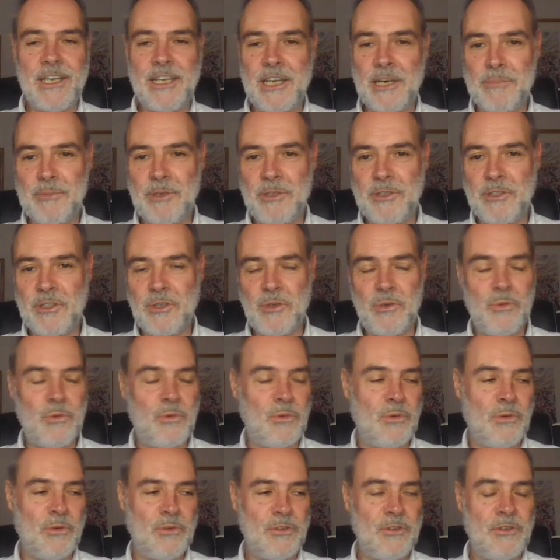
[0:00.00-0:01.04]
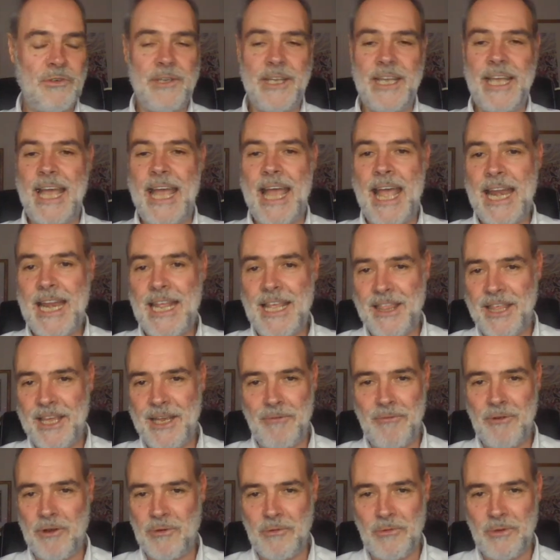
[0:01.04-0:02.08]
up at school or doing anything
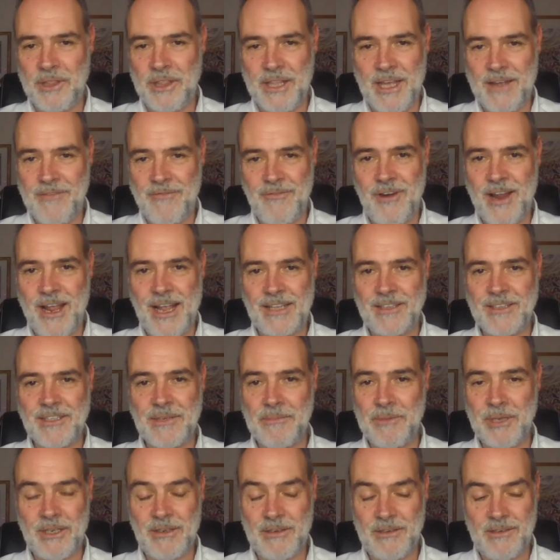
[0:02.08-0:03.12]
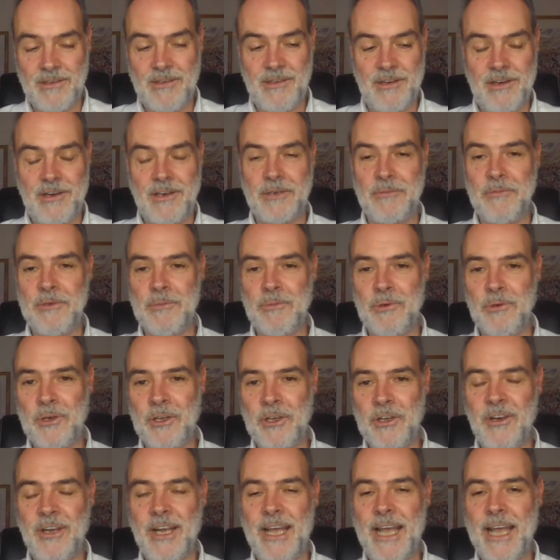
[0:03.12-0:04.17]
wrong with their friends. I mean, God, we're
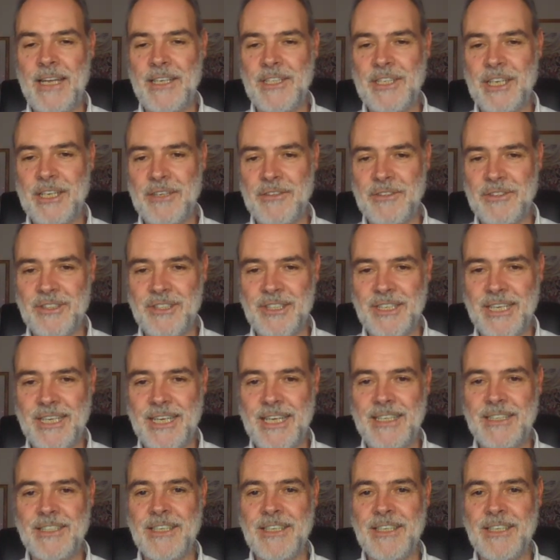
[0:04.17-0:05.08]
walking on eggshells as it is.